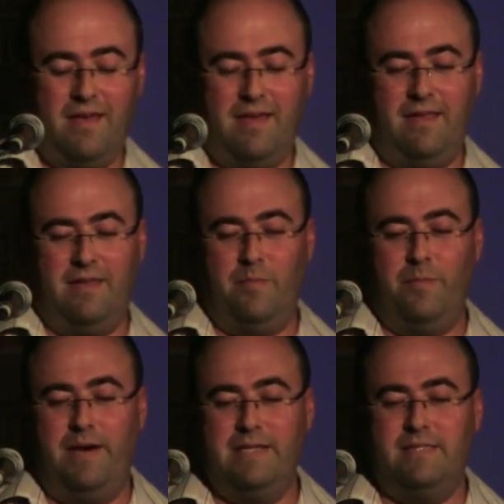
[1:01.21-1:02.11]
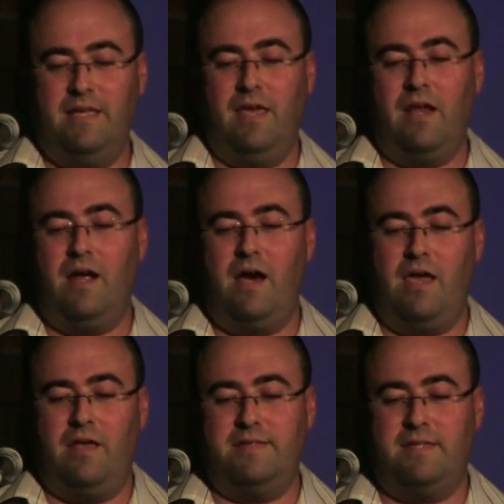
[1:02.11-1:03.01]
And in the past year,
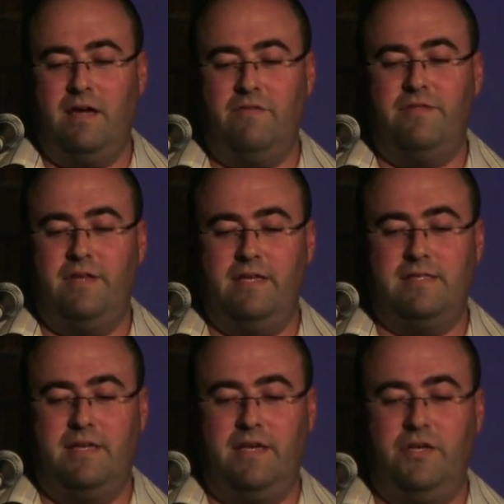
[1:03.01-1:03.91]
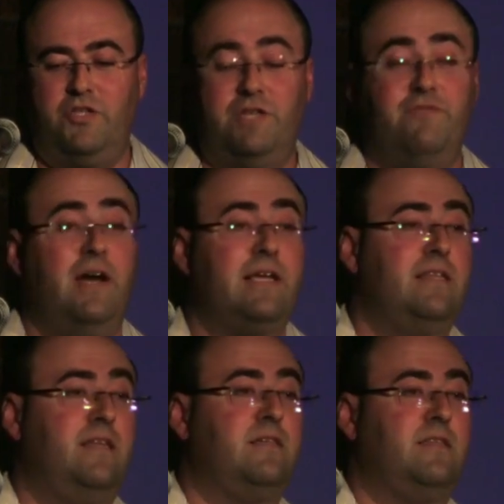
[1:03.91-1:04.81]
I served as a chief
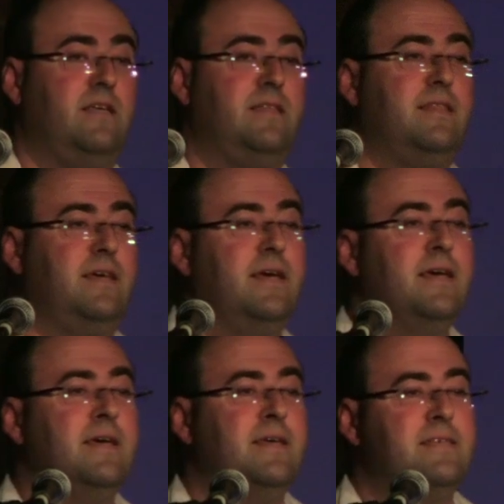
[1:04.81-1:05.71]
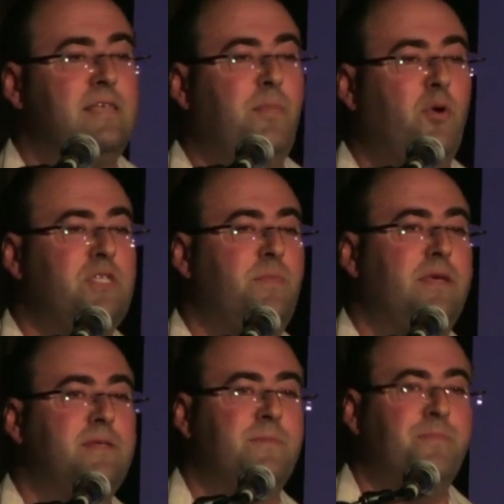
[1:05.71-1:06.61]
architect at Support
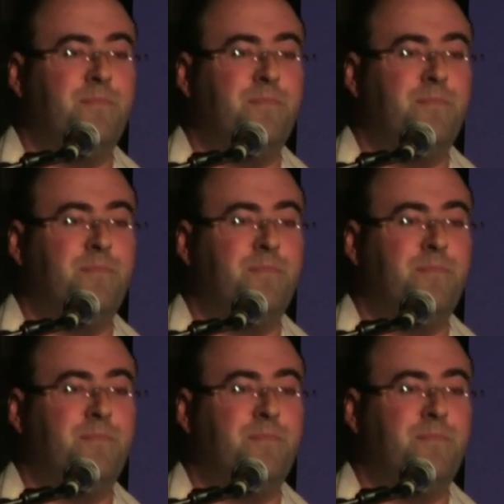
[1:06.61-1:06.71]
Space.